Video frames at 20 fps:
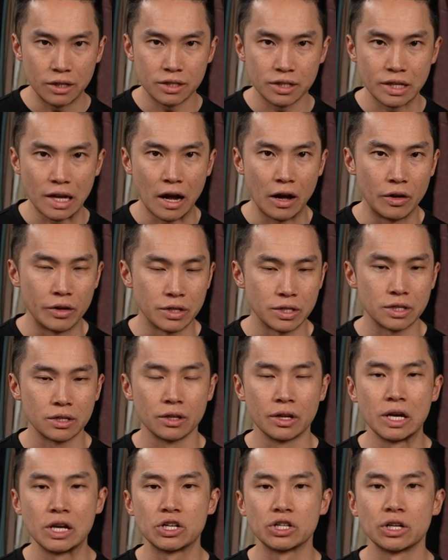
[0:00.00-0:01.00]
style
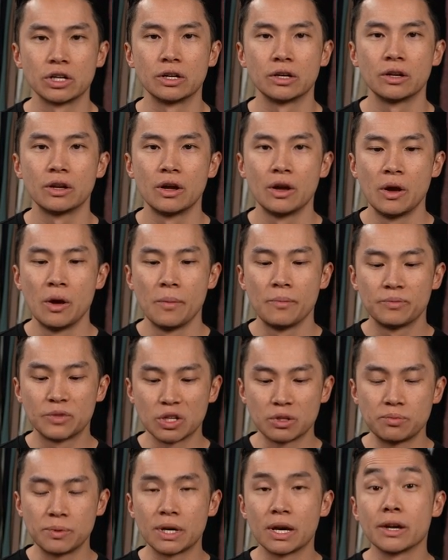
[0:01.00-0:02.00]
insulation, just
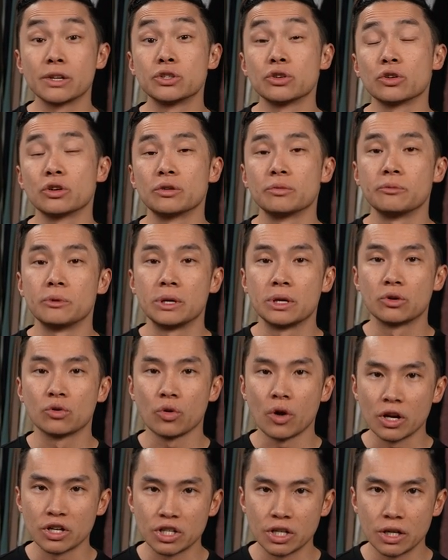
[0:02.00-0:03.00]
because you're going to be
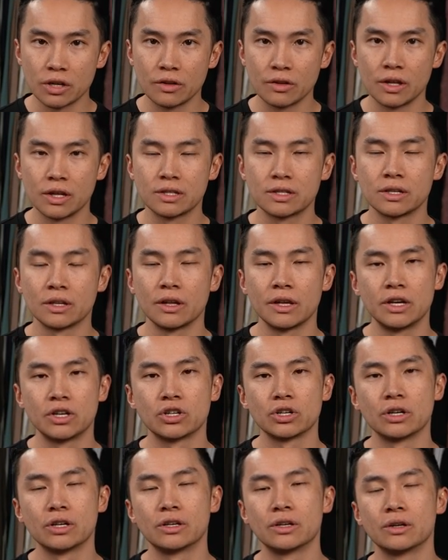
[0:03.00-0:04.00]
crushing the
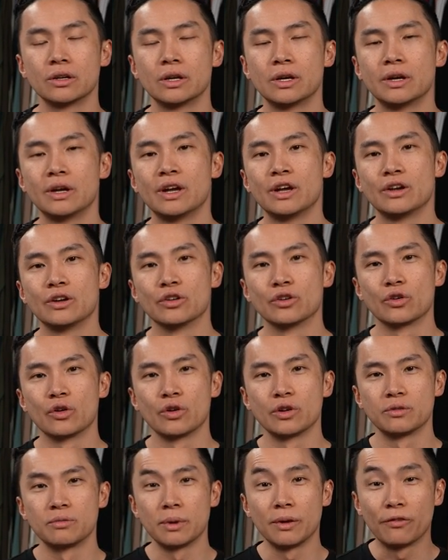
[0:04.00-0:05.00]
insulation, you're going
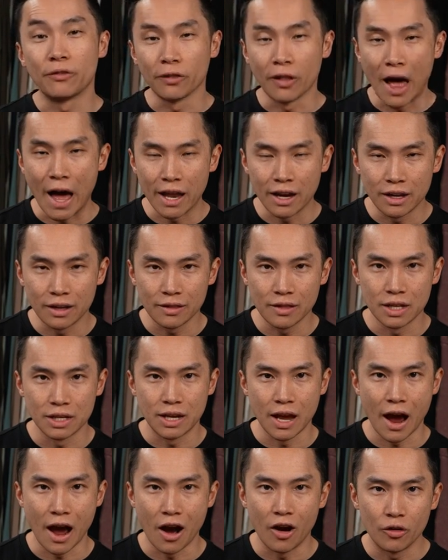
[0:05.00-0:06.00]
to be flattening the
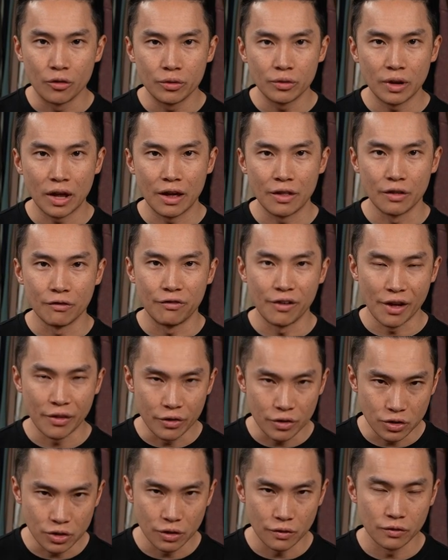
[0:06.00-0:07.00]
down and the
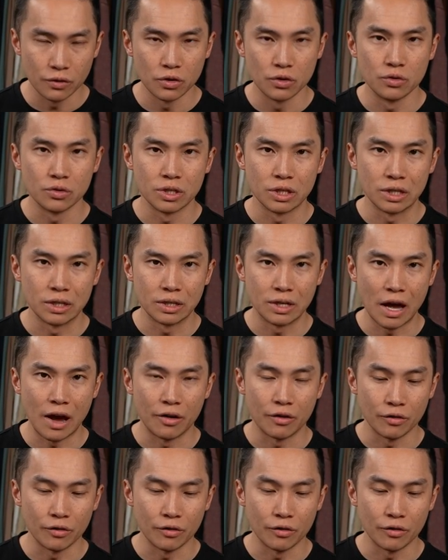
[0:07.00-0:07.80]
feathers if you're using down or